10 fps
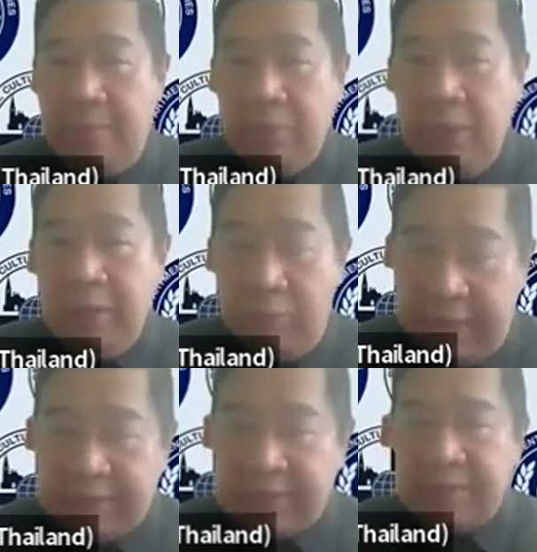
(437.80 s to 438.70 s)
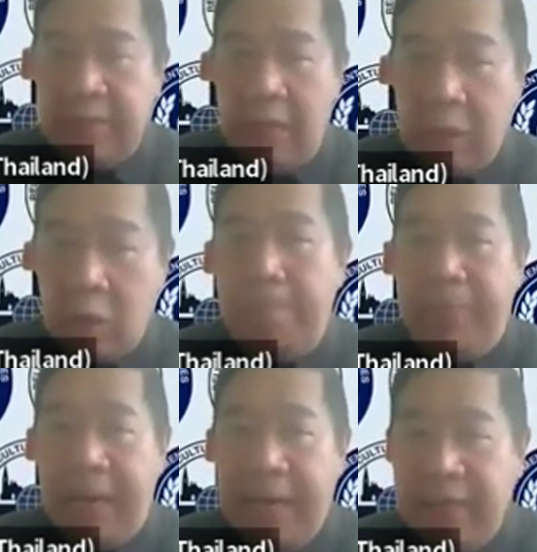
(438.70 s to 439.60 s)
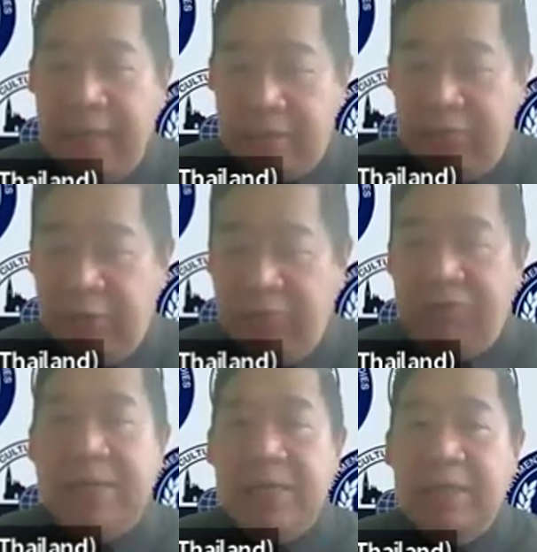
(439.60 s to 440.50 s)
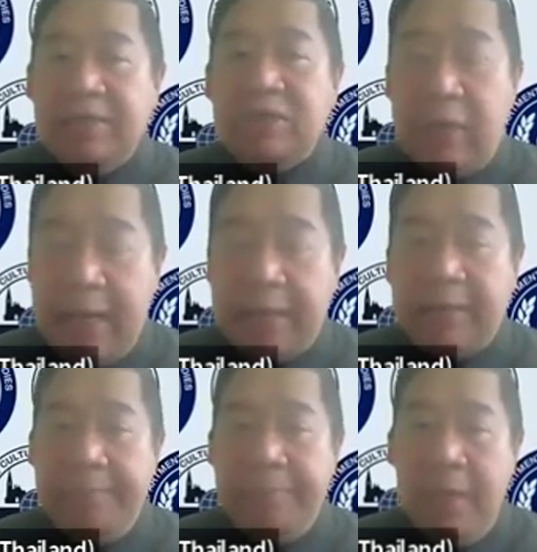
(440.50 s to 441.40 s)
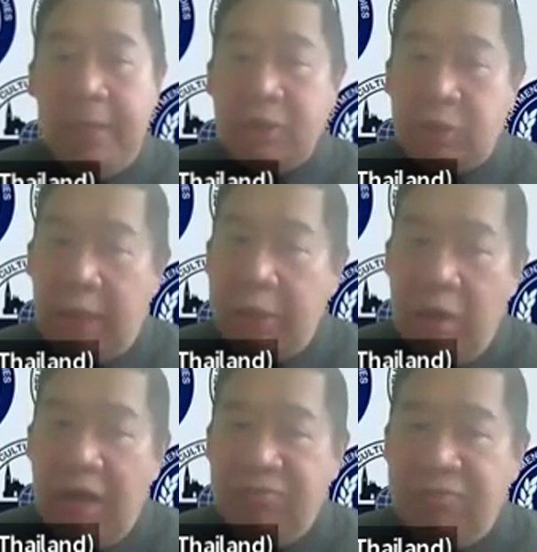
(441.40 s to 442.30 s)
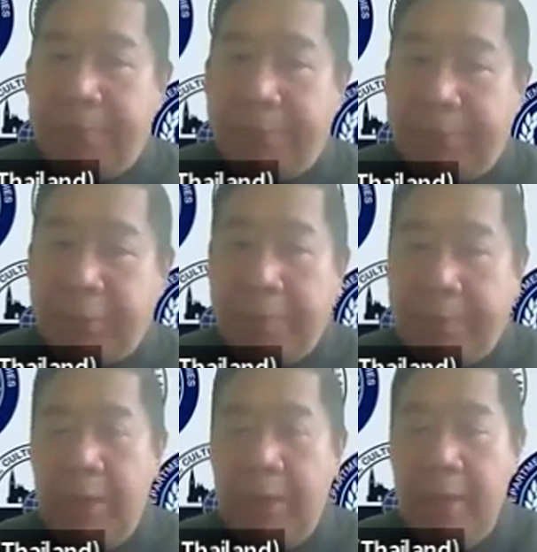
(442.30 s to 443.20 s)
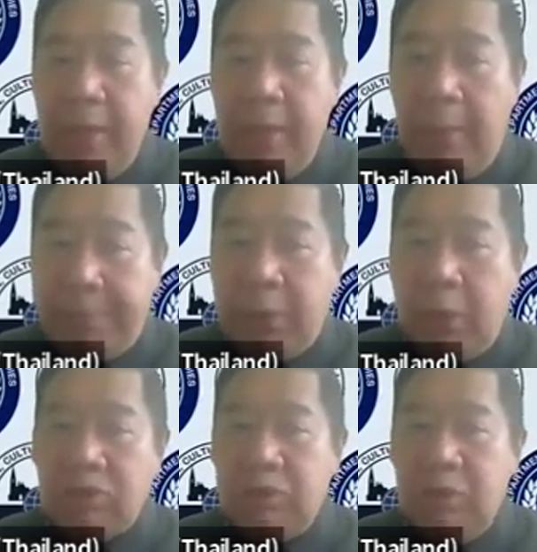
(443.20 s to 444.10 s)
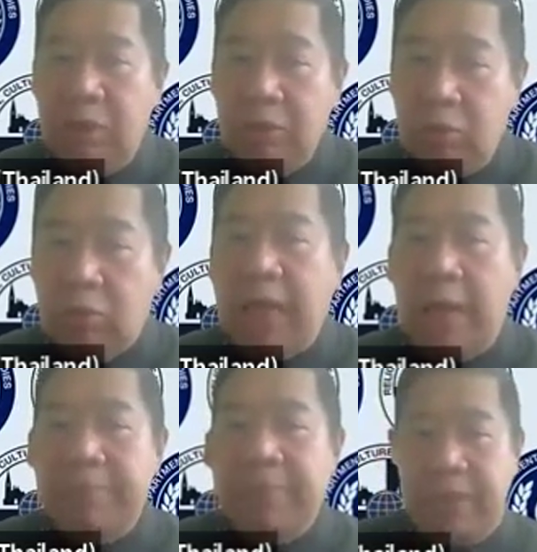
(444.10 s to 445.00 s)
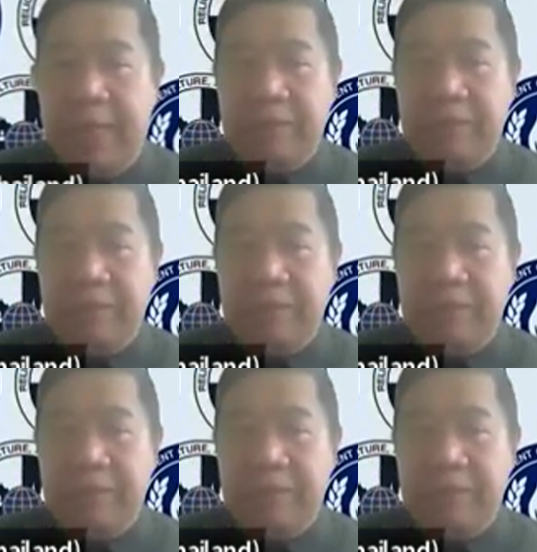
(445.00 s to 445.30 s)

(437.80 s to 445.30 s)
So this is combining different fields together so that you have a proper approach to climate change.